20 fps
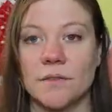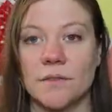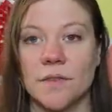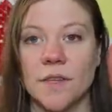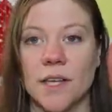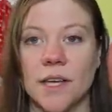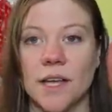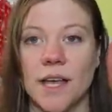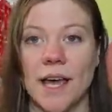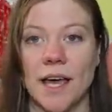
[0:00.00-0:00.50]
of
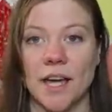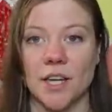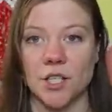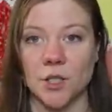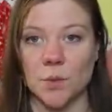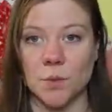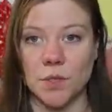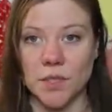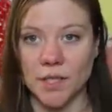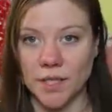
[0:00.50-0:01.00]
like
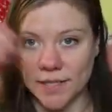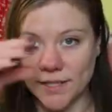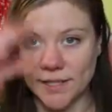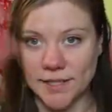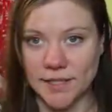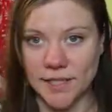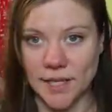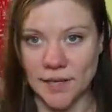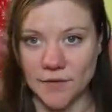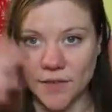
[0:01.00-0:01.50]
actual like
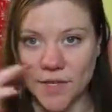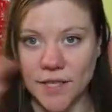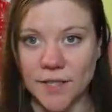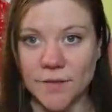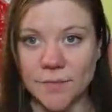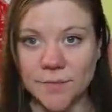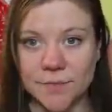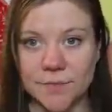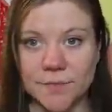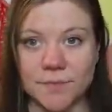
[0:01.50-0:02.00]

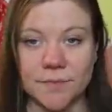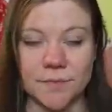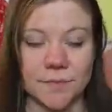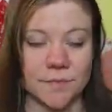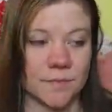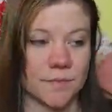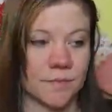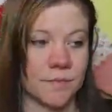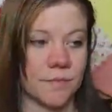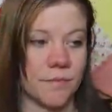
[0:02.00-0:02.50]
stuffing,
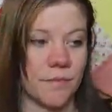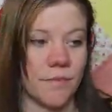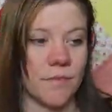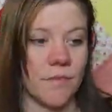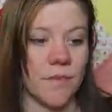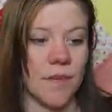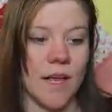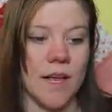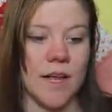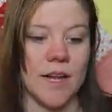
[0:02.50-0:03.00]

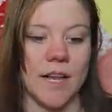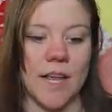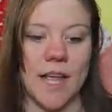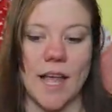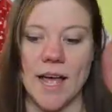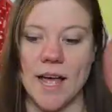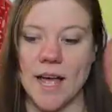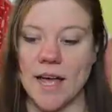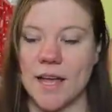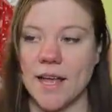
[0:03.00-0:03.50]
and I
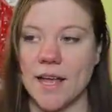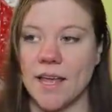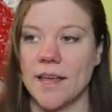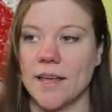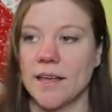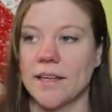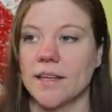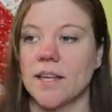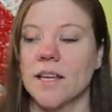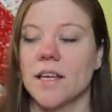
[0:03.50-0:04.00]

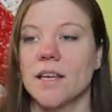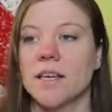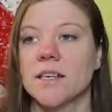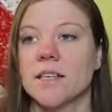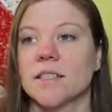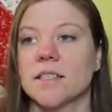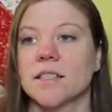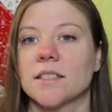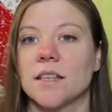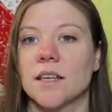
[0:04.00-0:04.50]
had
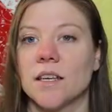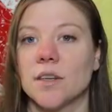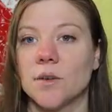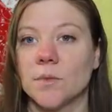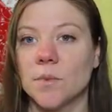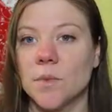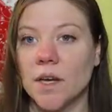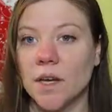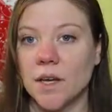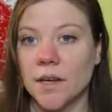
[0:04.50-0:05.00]

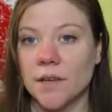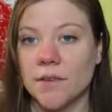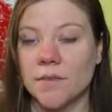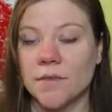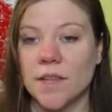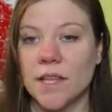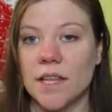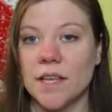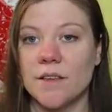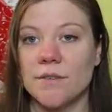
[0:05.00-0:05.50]
some of
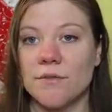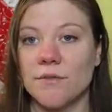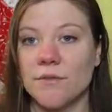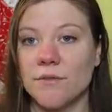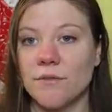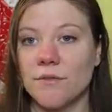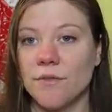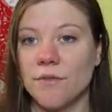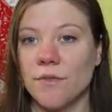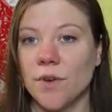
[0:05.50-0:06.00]
the
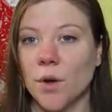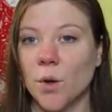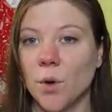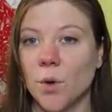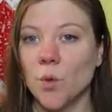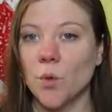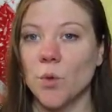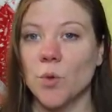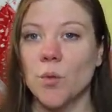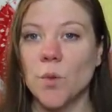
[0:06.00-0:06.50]

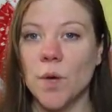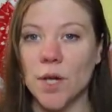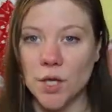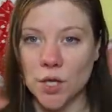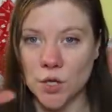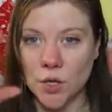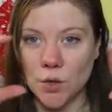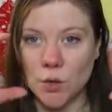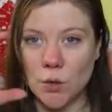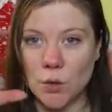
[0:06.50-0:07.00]
foam
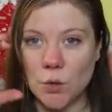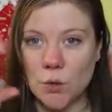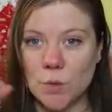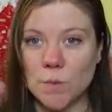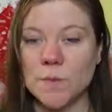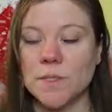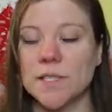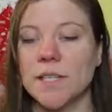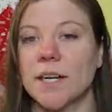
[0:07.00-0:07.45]
cubes